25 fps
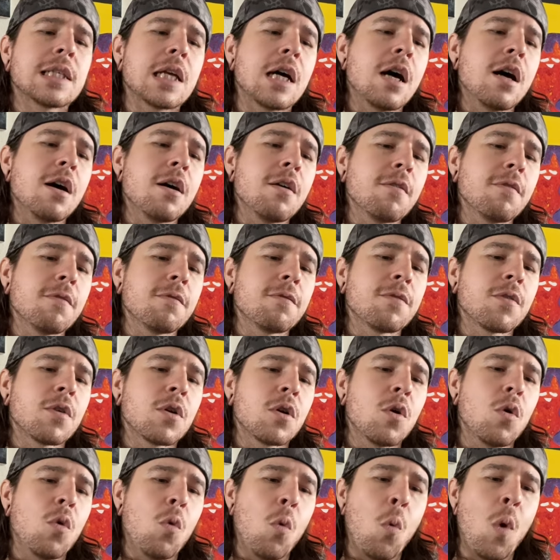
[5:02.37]
of
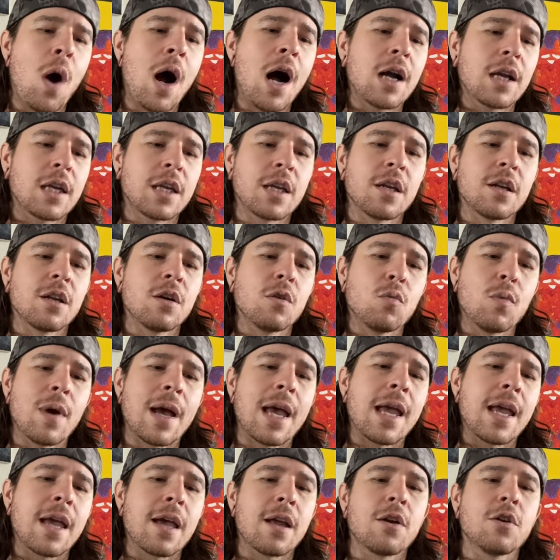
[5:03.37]
walking
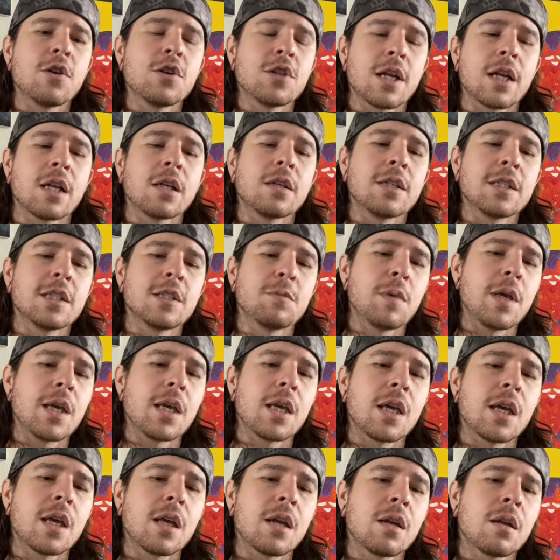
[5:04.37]
away, energetically
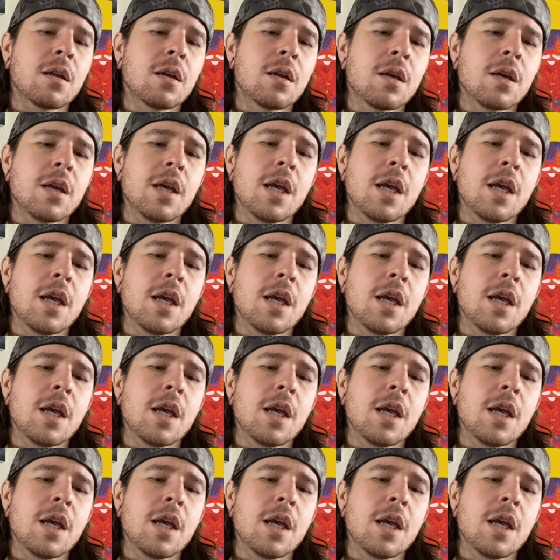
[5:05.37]
speaking.